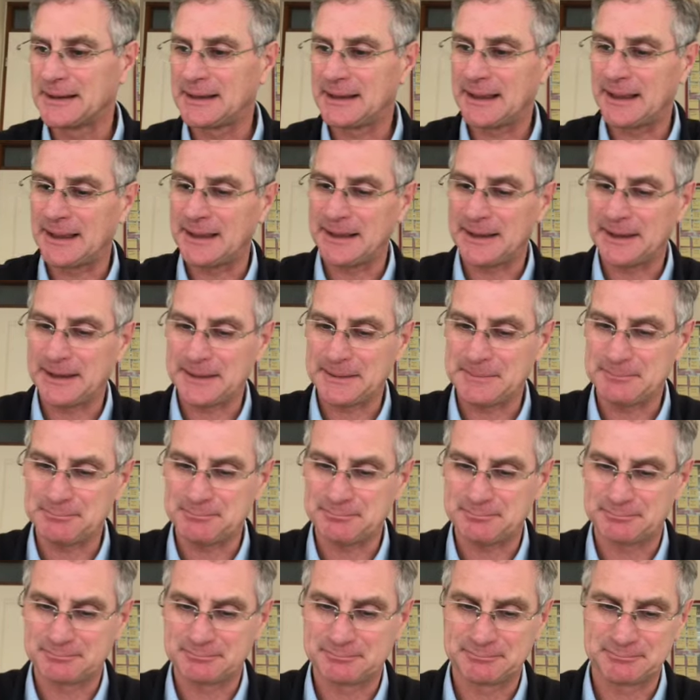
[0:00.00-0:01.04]
And
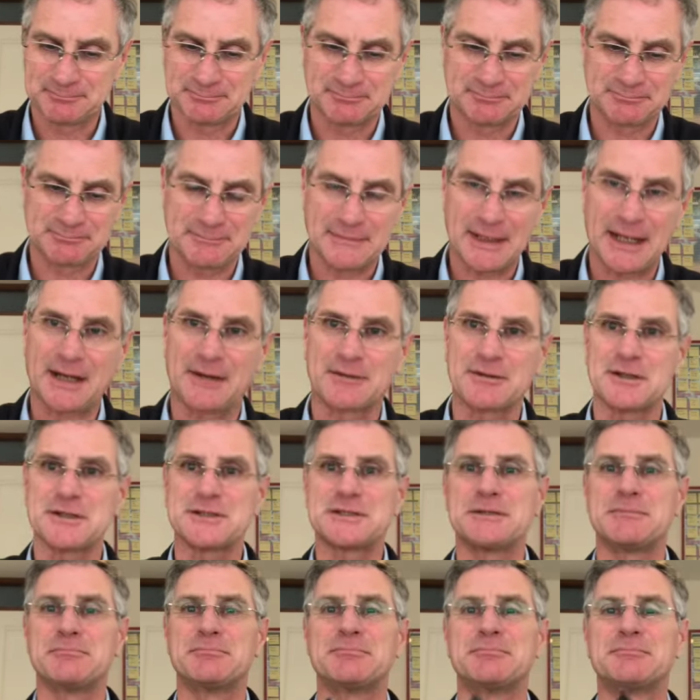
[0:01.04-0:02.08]
I got
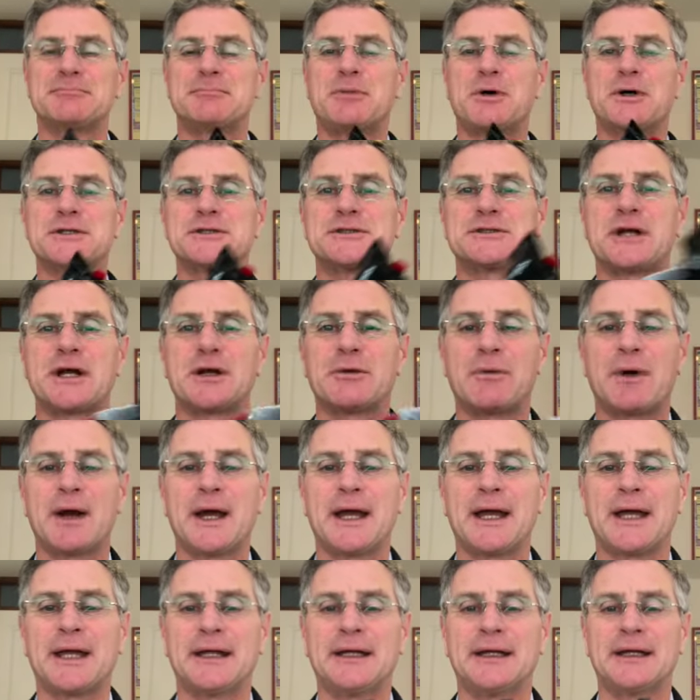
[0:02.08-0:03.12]
some points straight
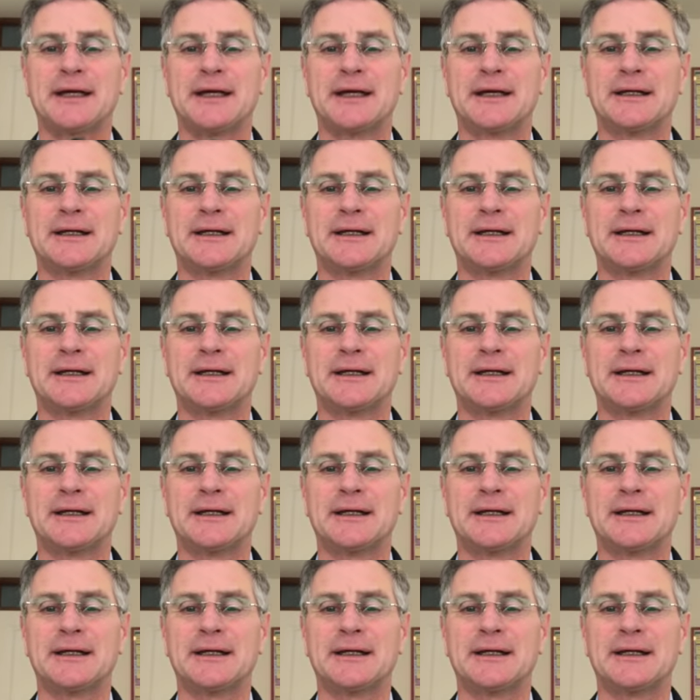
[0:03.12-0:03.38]
away